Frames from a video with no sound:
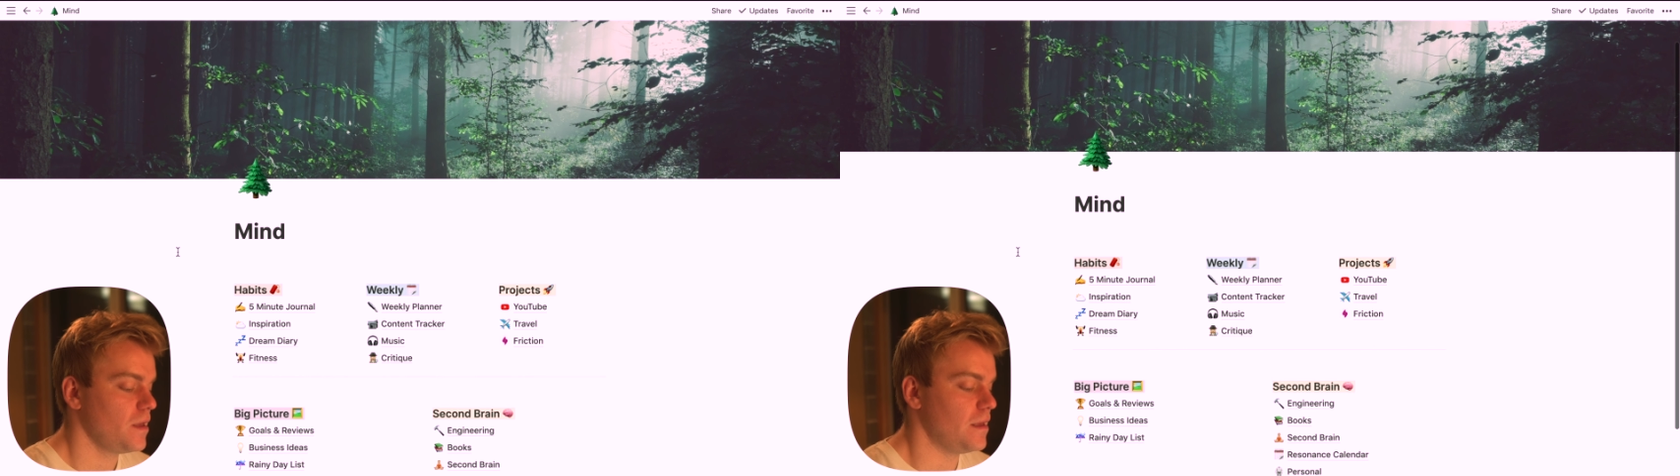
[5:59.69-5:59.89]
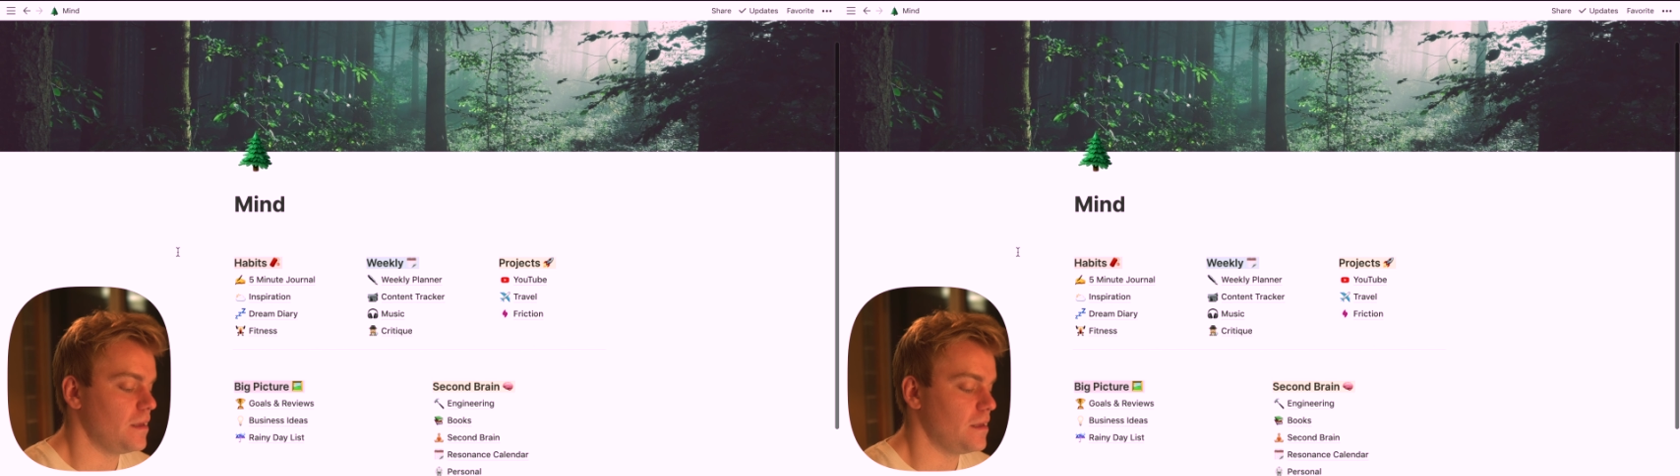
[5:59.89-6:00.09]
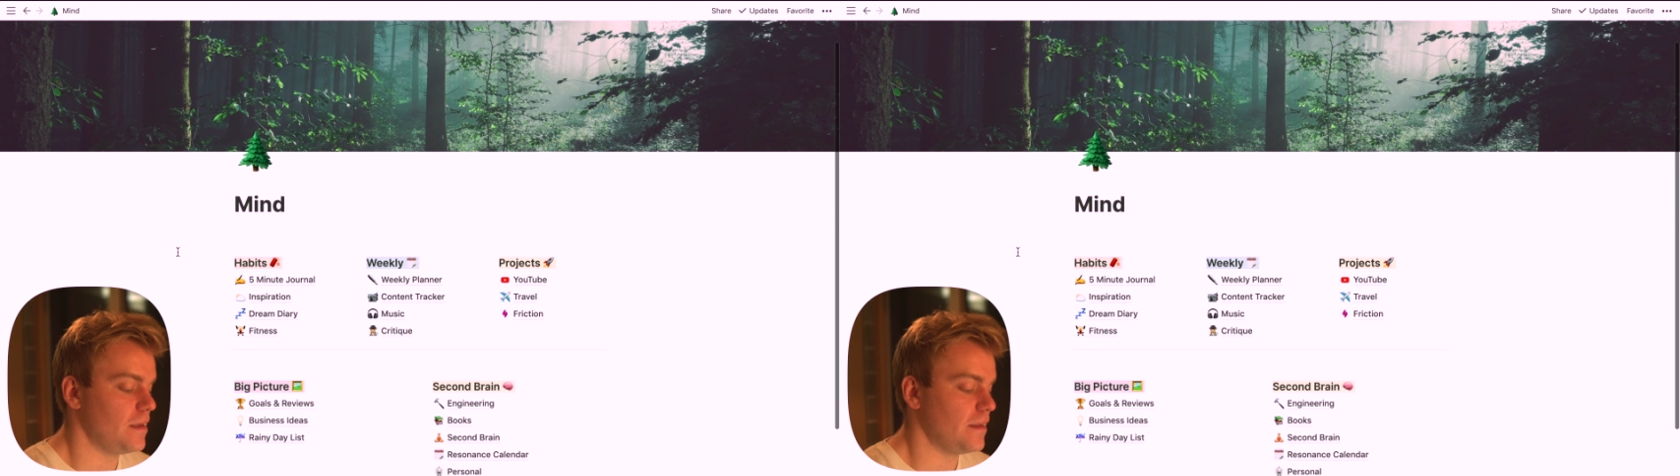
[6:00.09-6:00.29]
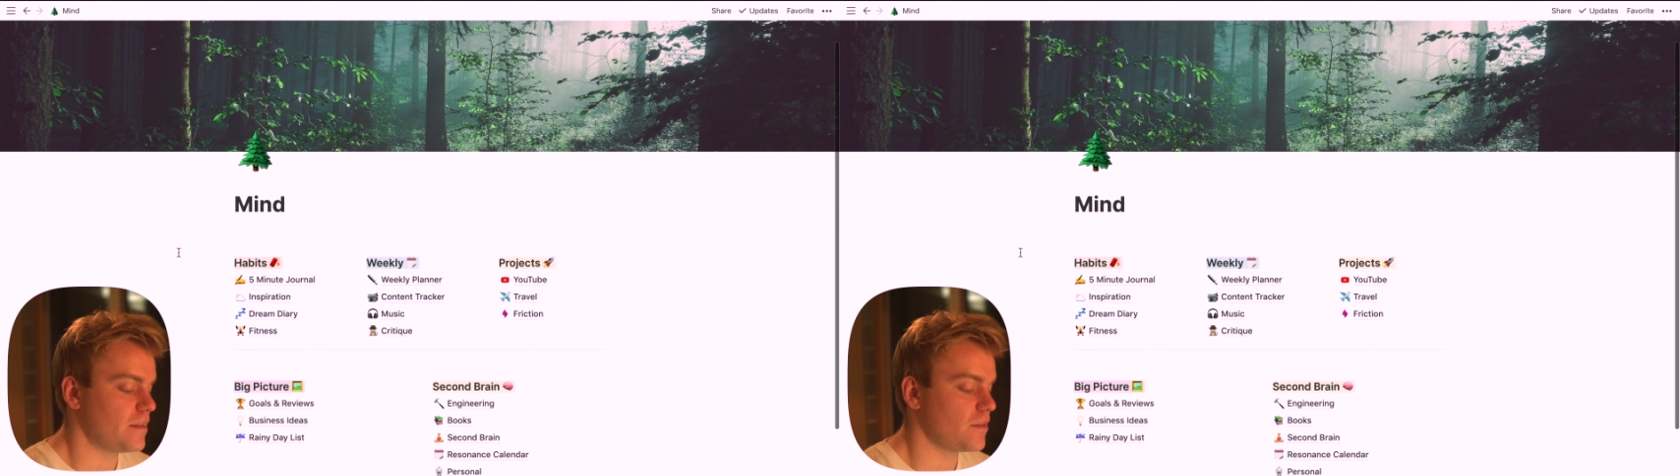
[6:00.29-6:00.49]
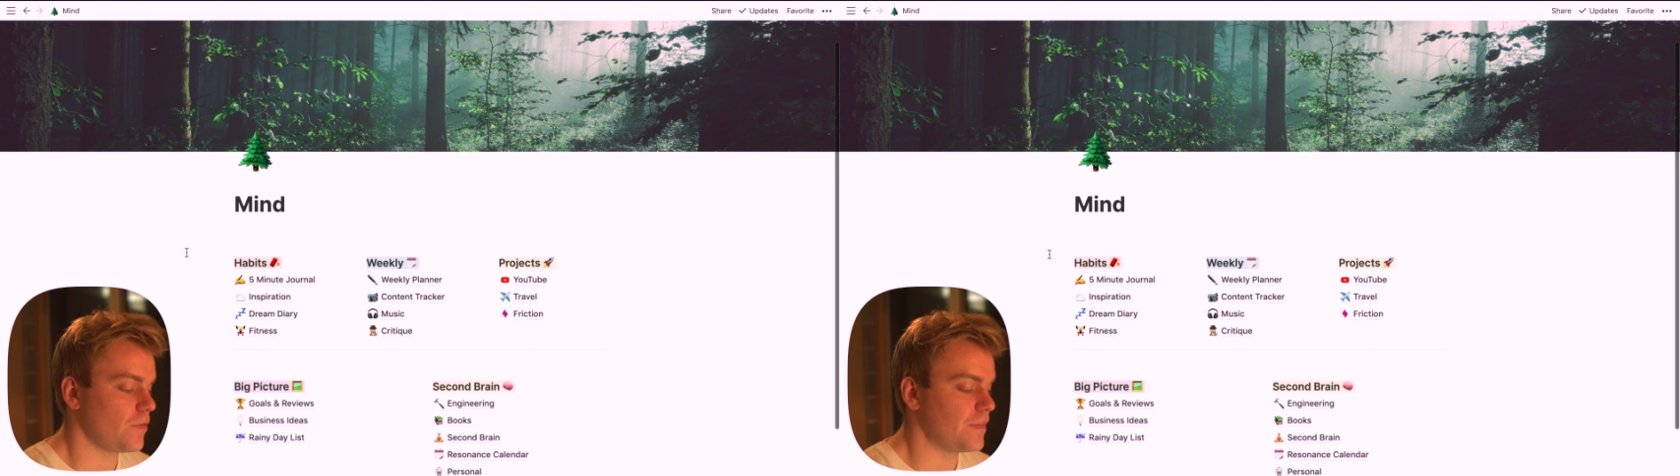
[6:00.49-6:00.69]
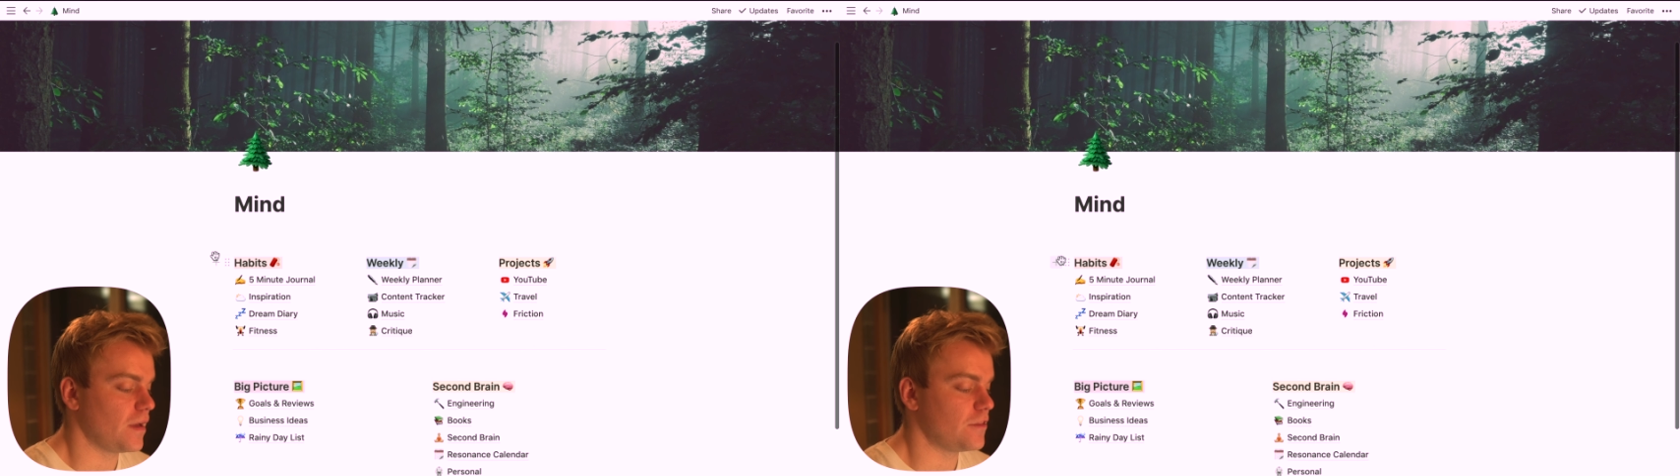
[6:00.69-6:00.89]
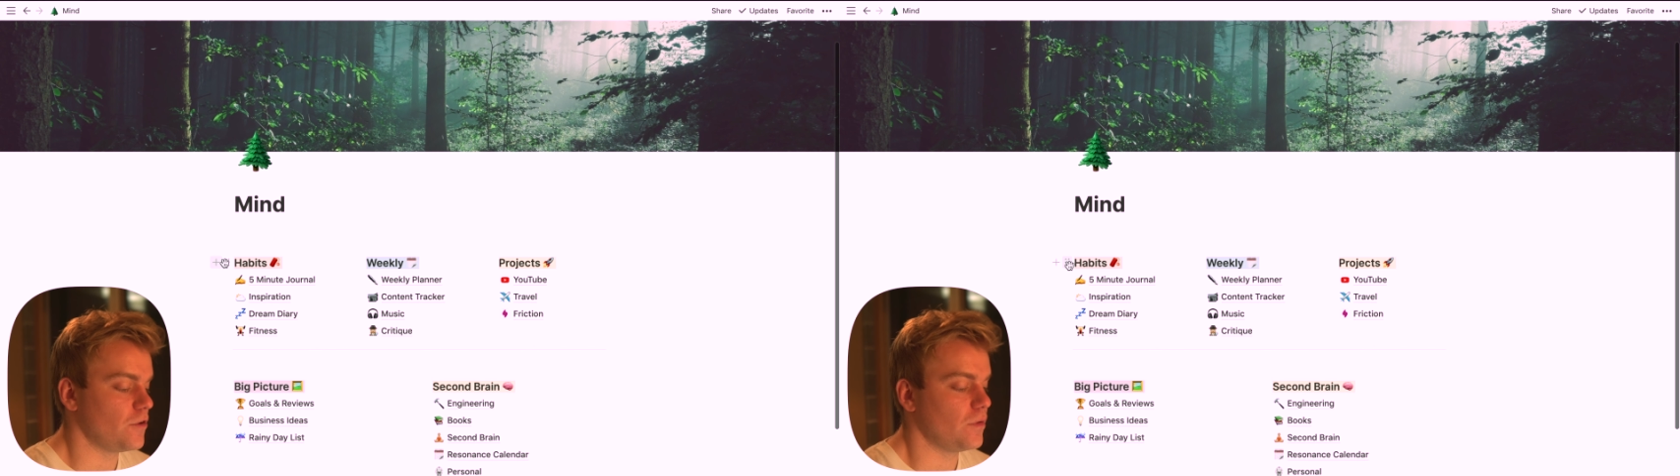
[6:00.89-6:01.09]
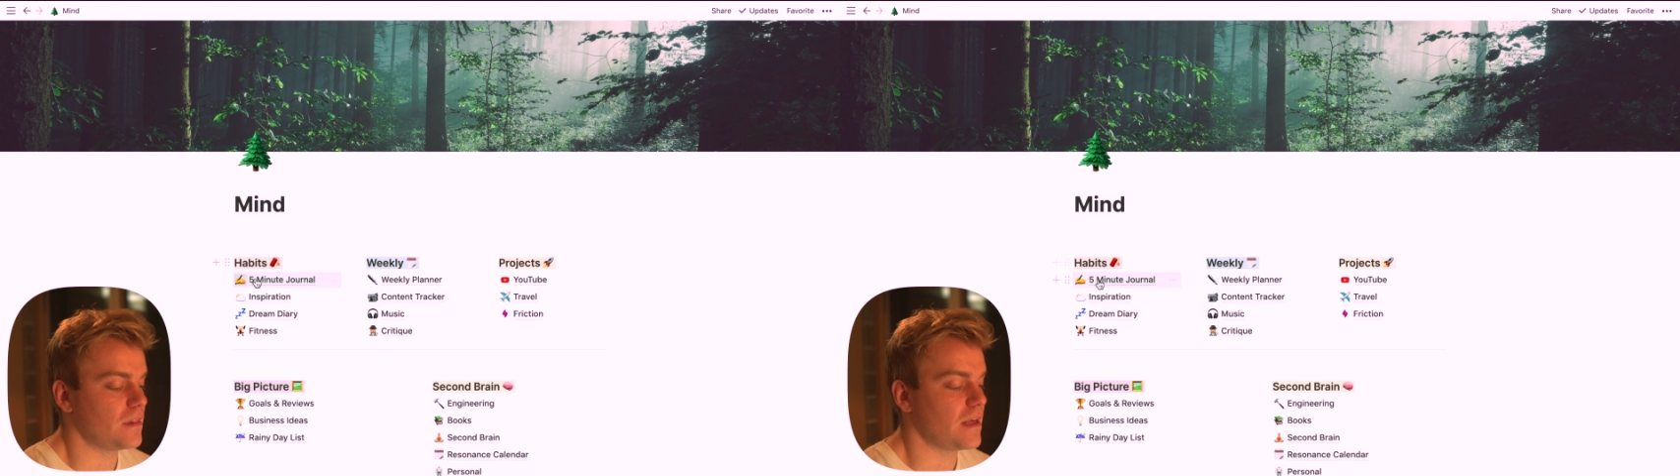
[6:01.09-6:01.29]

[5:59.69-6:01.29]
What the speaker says: is something that I do on a